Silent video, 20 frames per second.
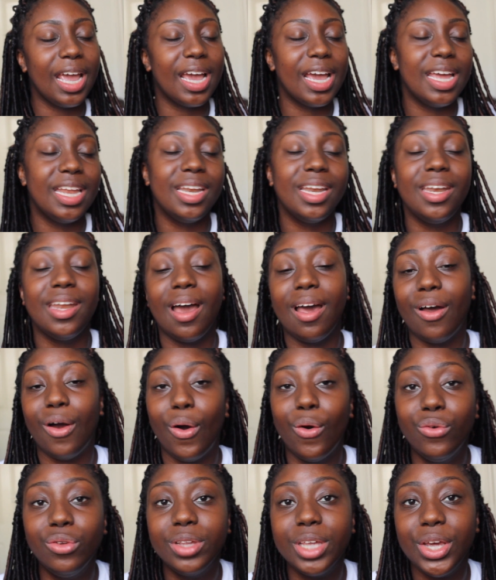And not
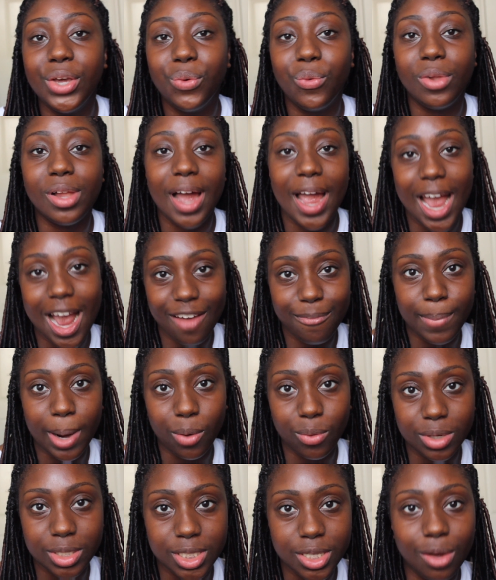only will I have
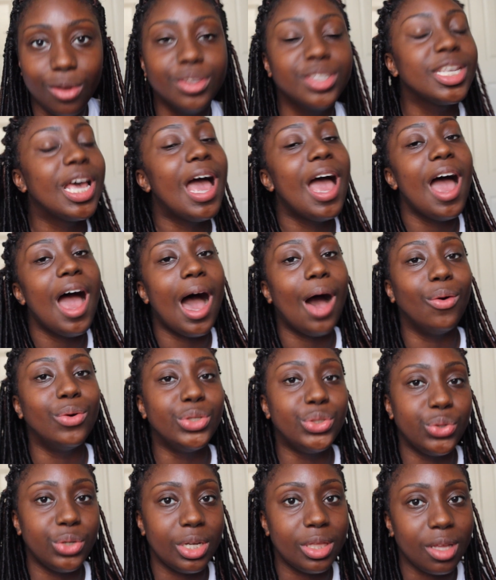my results, I
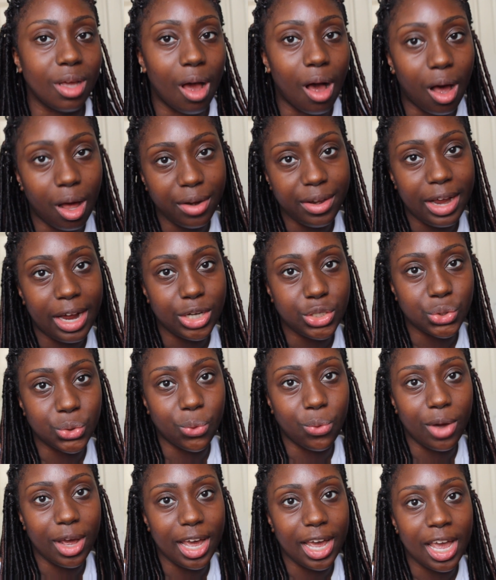will do it in the all
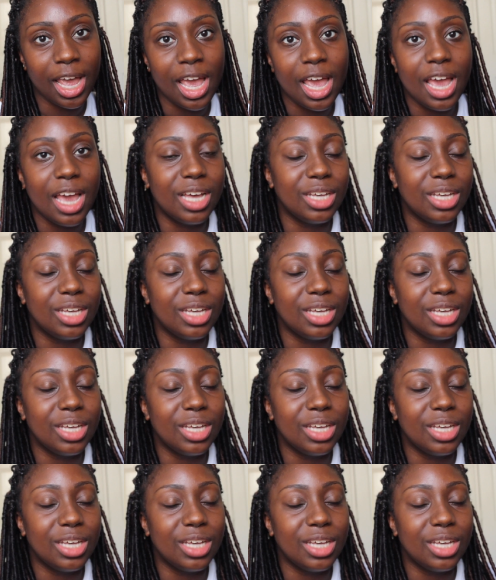natural way.